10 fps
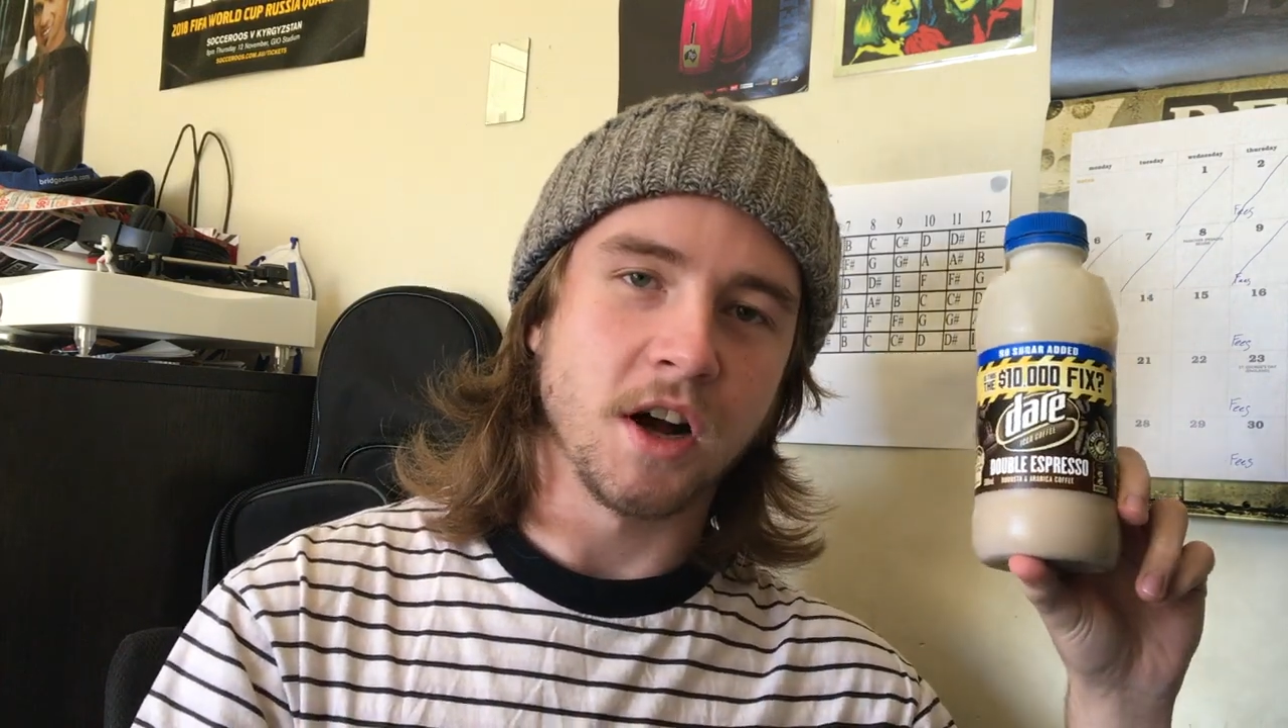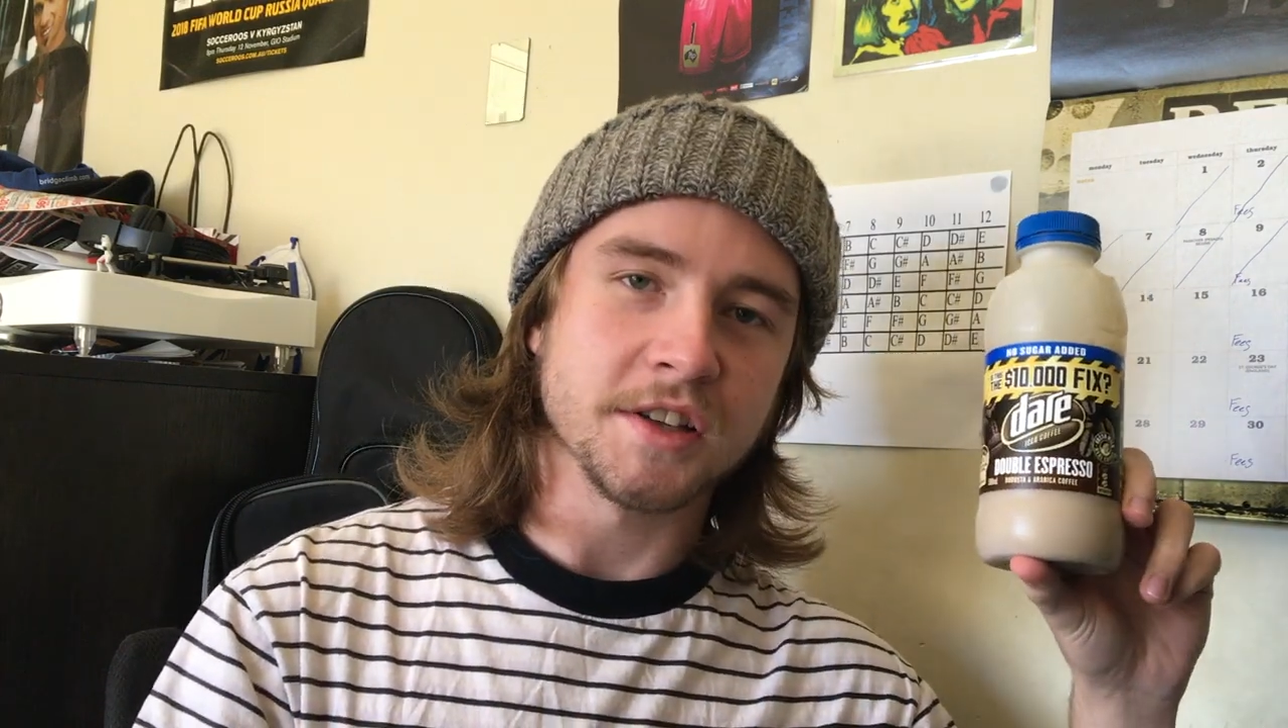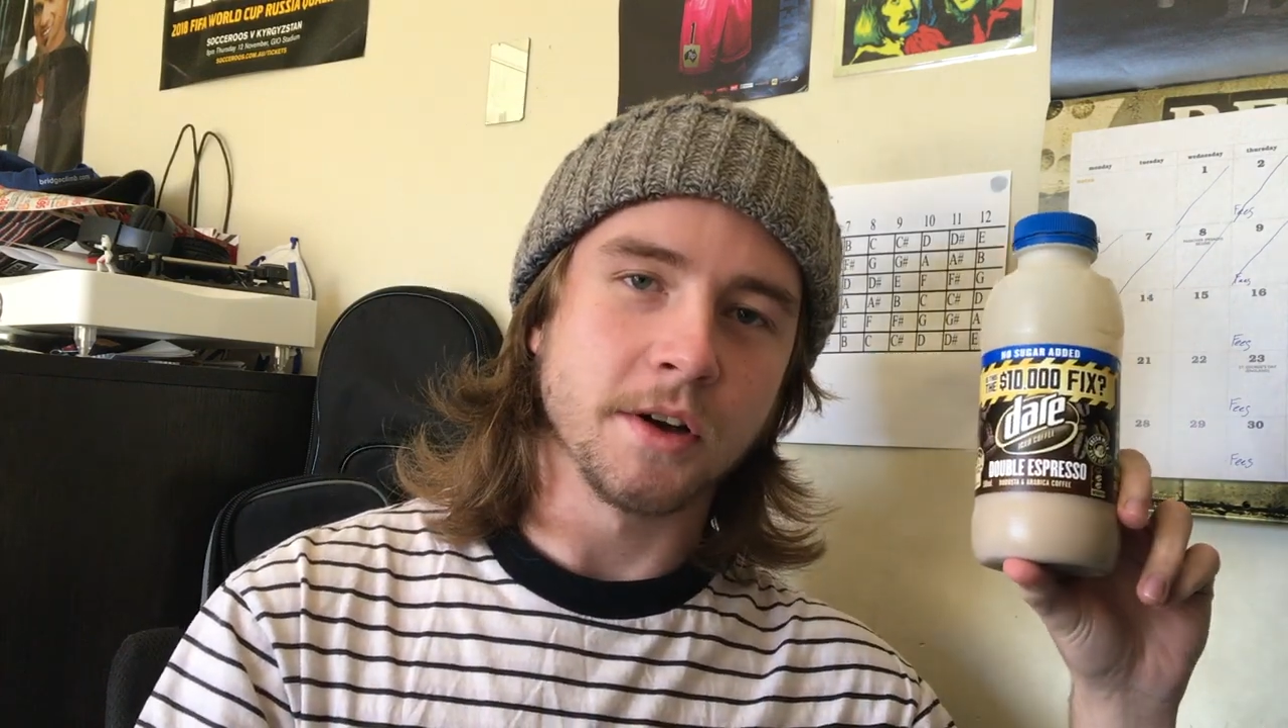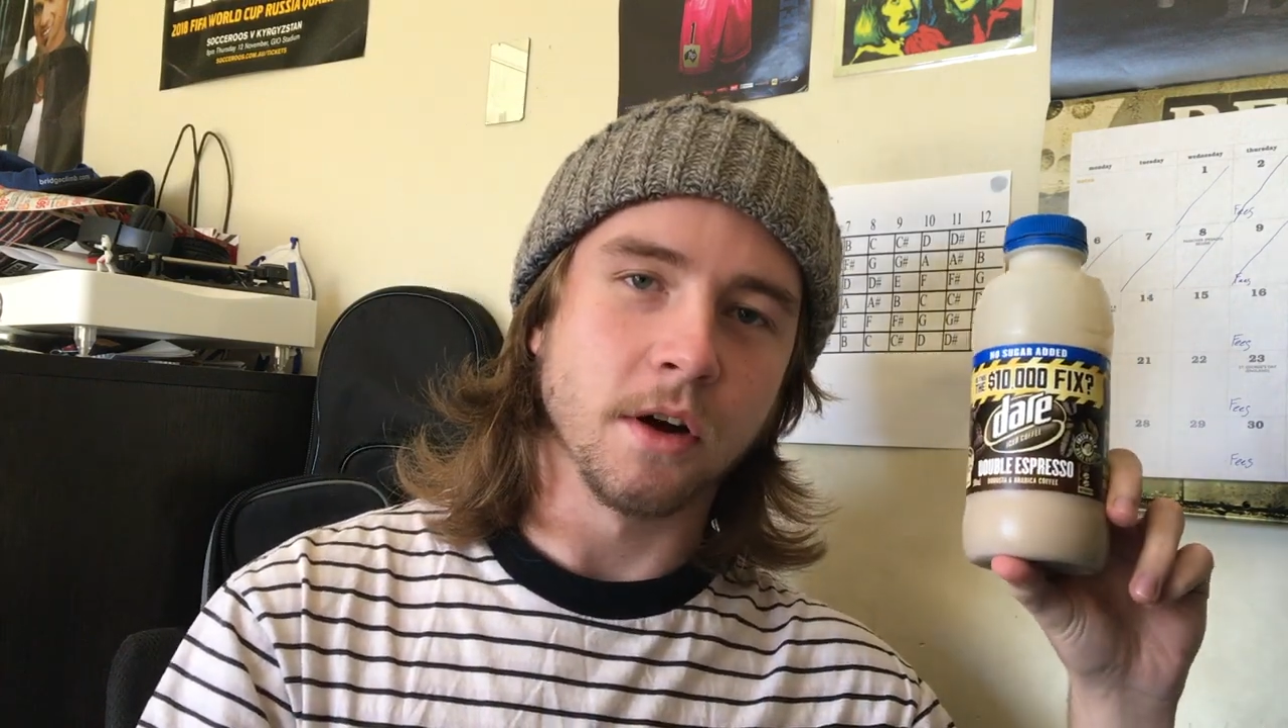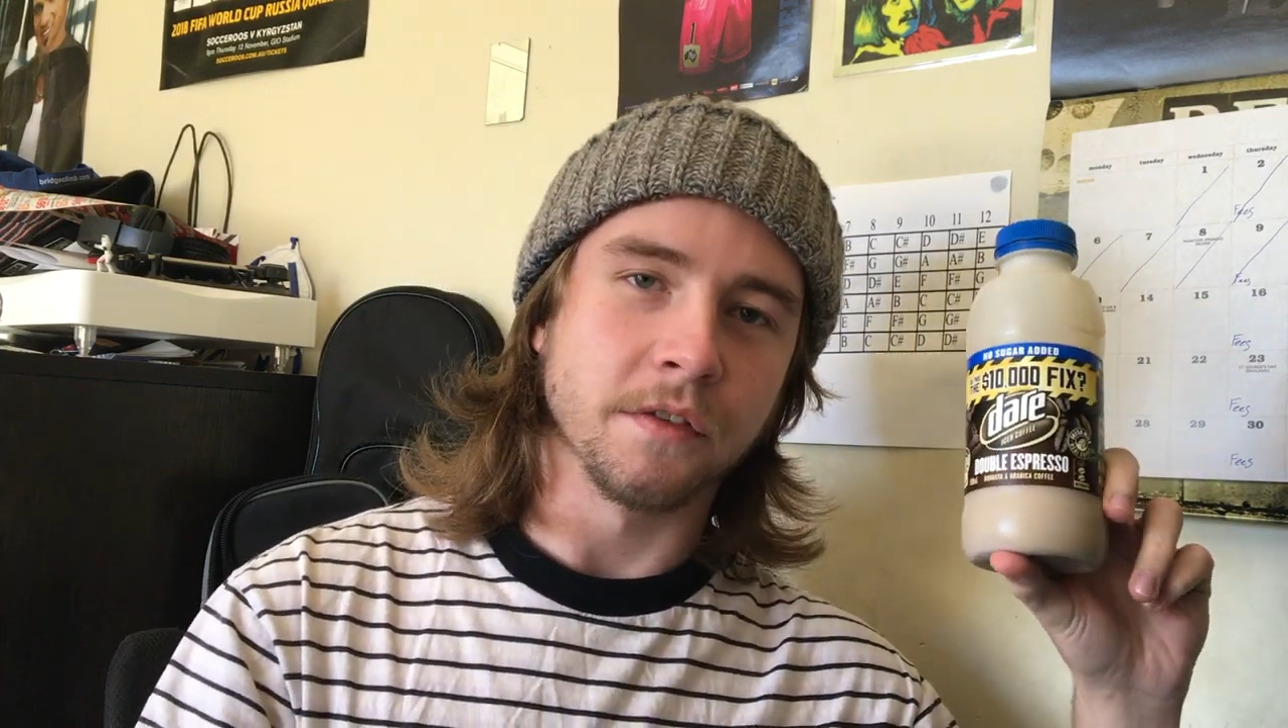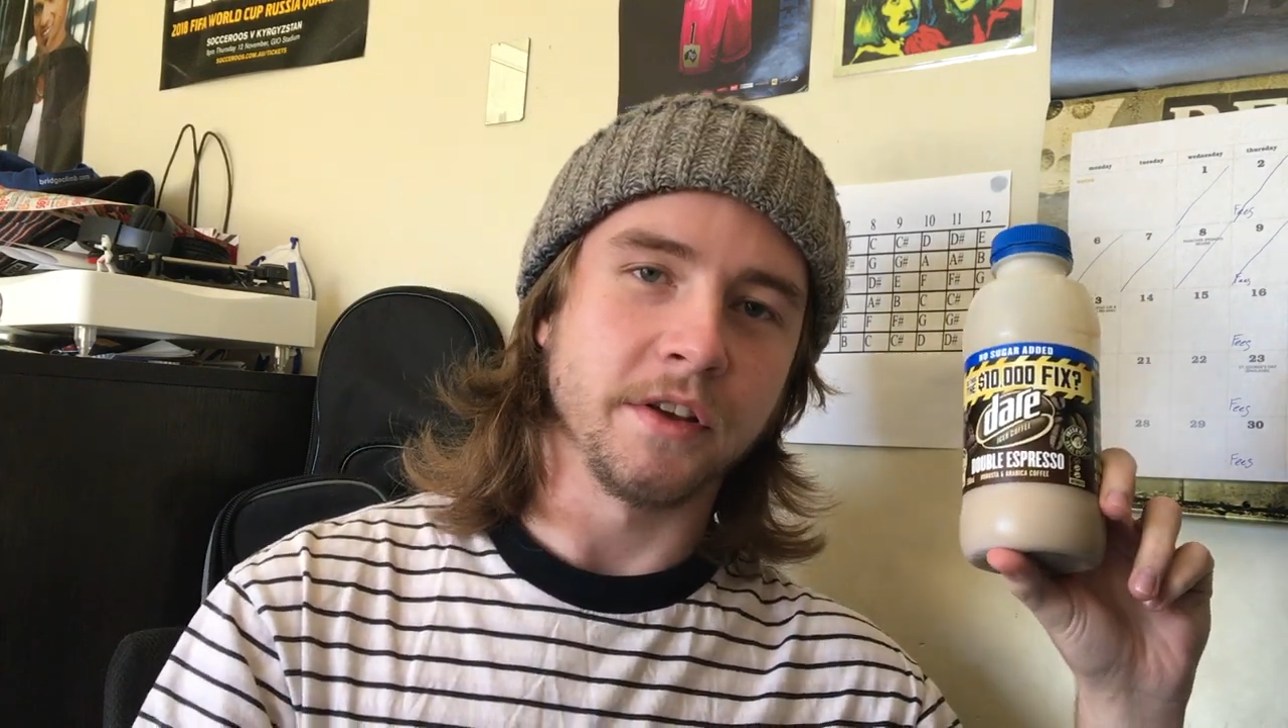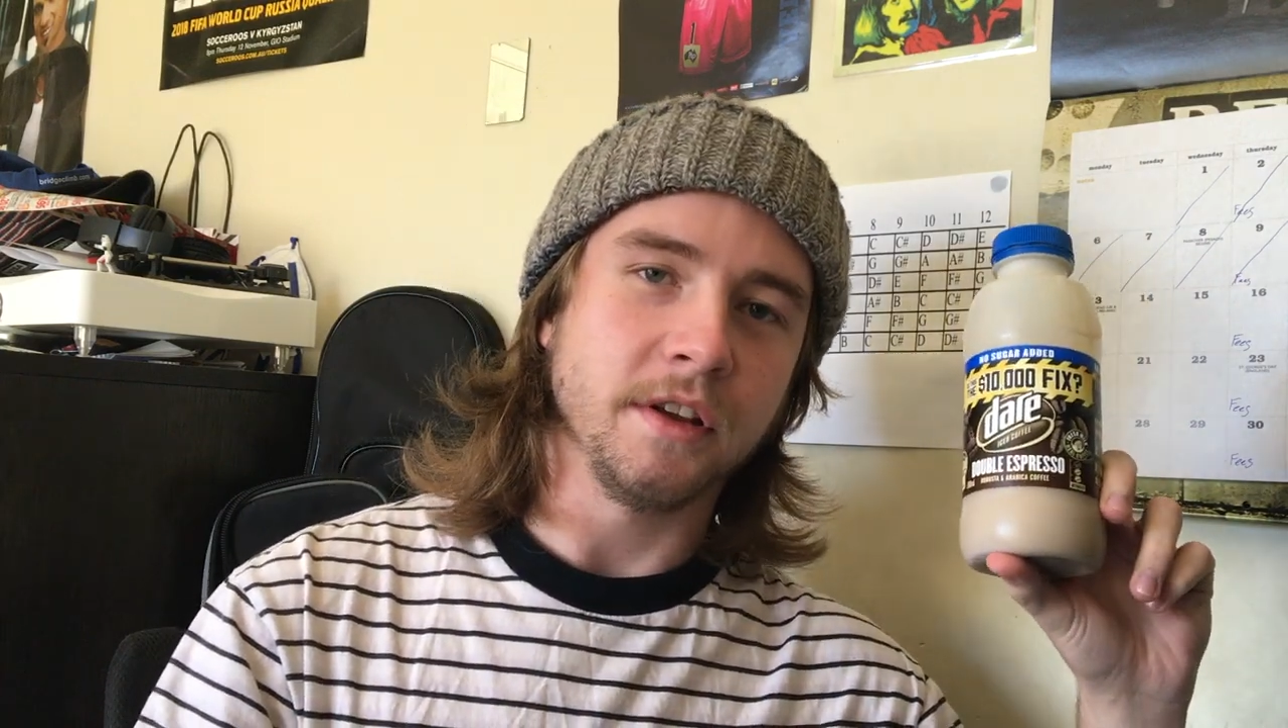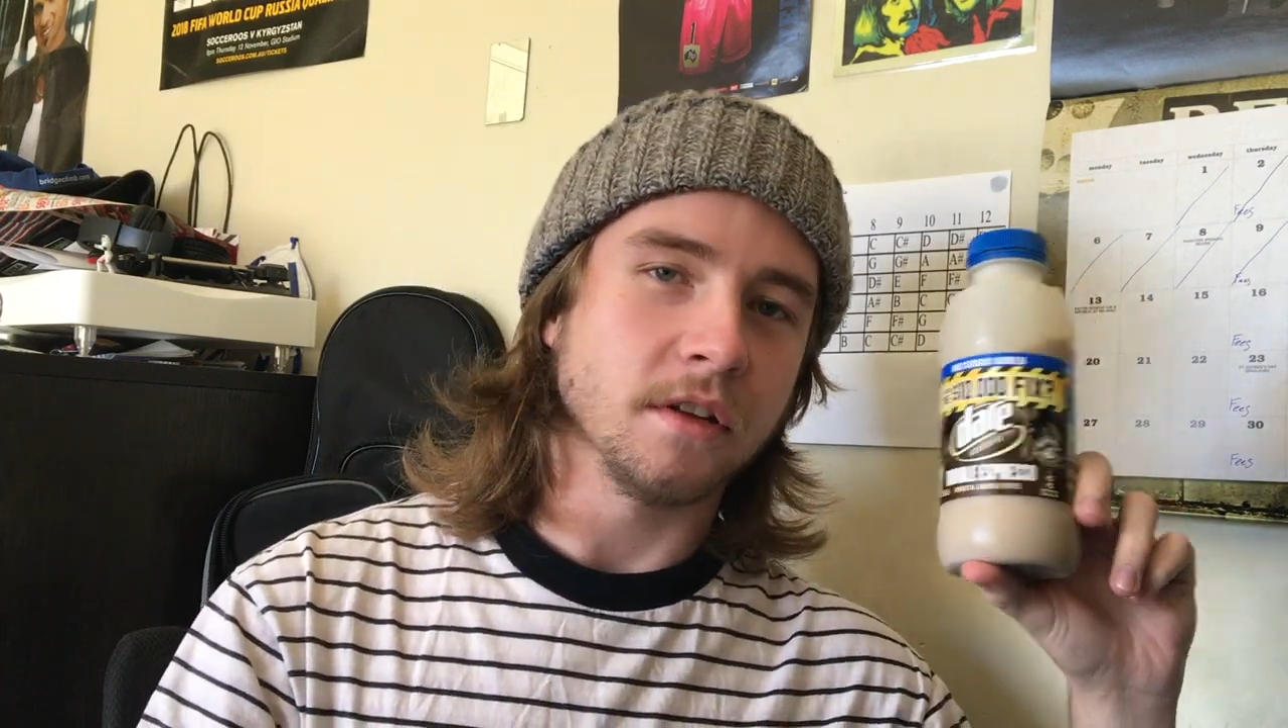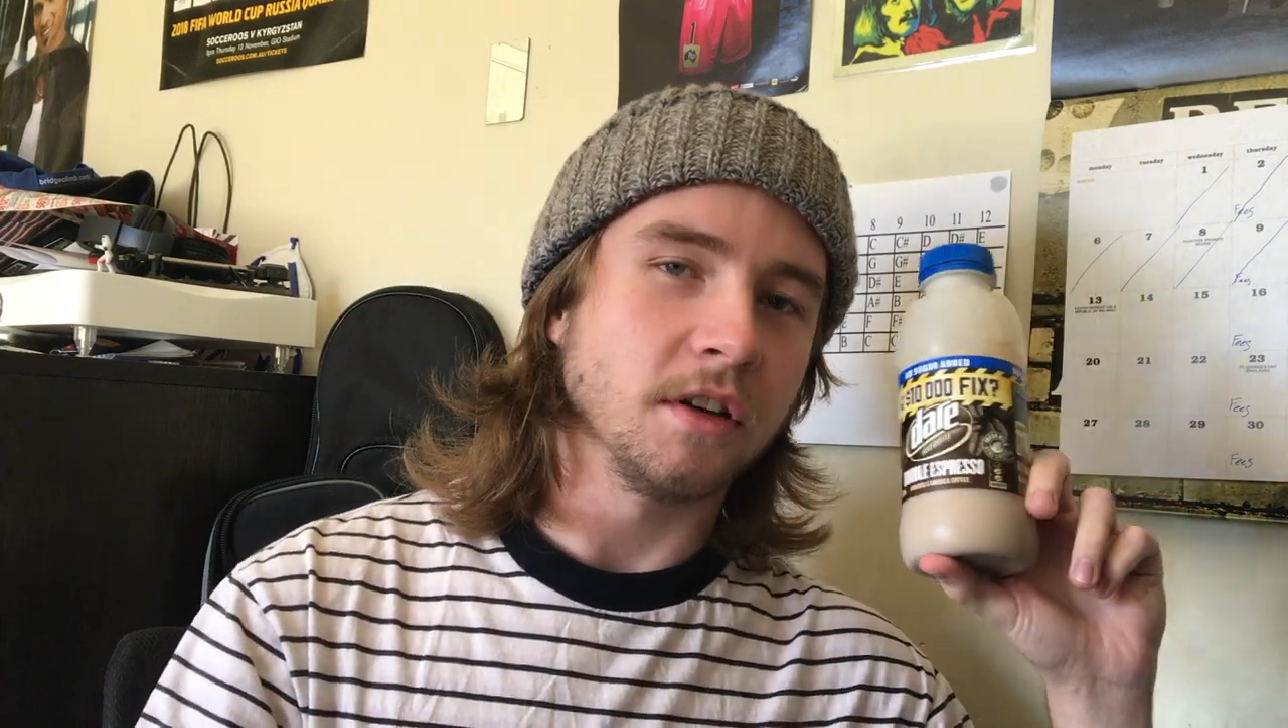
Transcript: iced coffee,